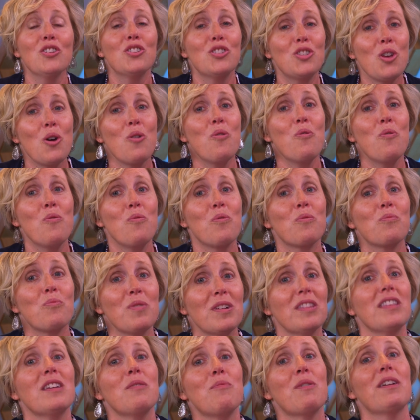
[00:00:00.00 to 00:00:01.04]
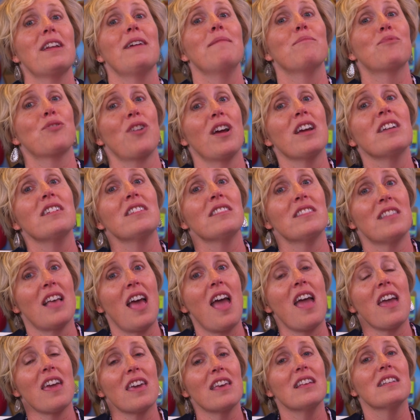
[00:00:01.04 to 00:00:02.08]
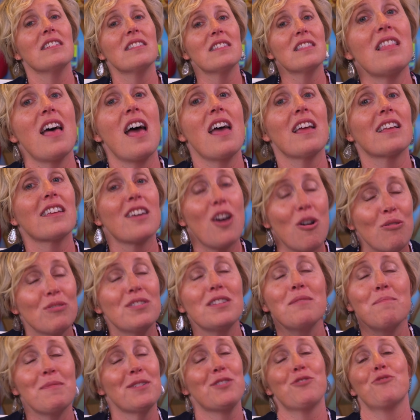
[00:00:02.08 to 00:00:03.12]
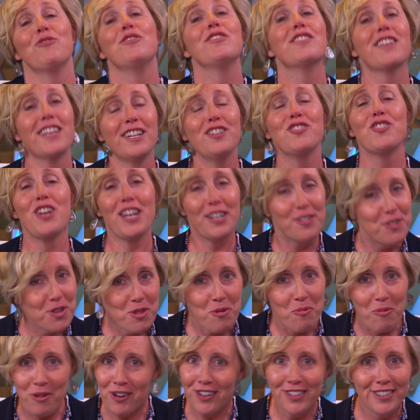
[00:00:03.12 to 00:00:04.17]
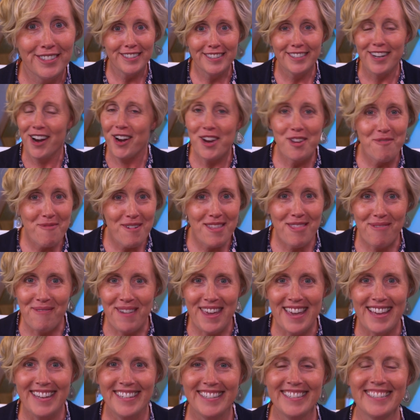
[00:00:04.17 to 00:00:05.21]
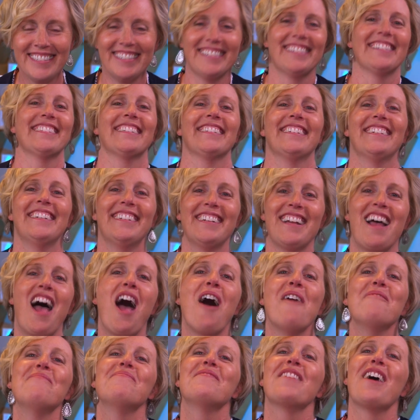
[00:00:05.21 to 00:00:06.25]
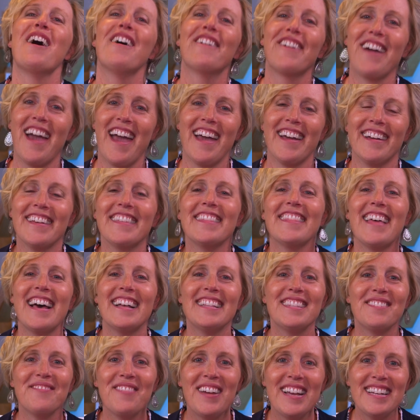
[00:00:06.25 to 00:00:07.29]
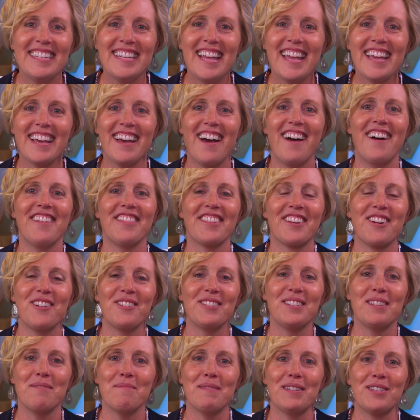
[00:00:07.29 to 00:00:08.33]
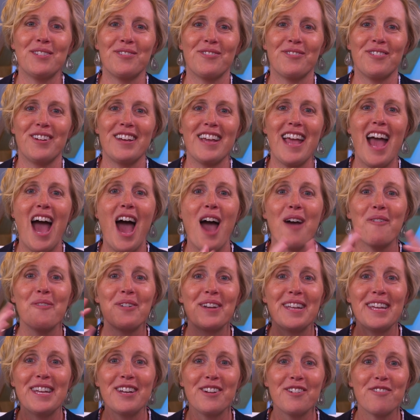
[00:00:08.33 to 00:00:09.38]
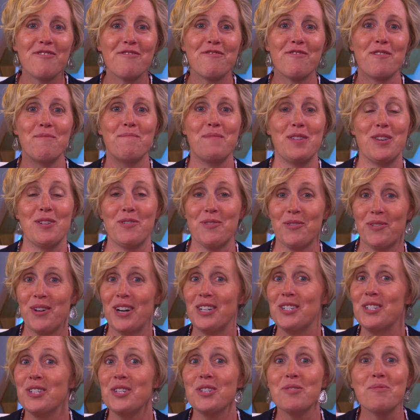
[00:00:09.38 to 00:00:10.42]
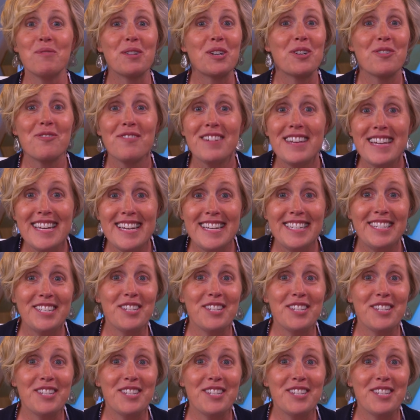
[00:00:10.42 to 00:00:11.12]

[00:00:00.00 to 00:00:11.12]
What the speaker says: So really what I'm trying to say is that cozy mysteries can change the world. Are you with me? Okay, that's my take on the cozy mystery. I want to hear from you. Do you agree?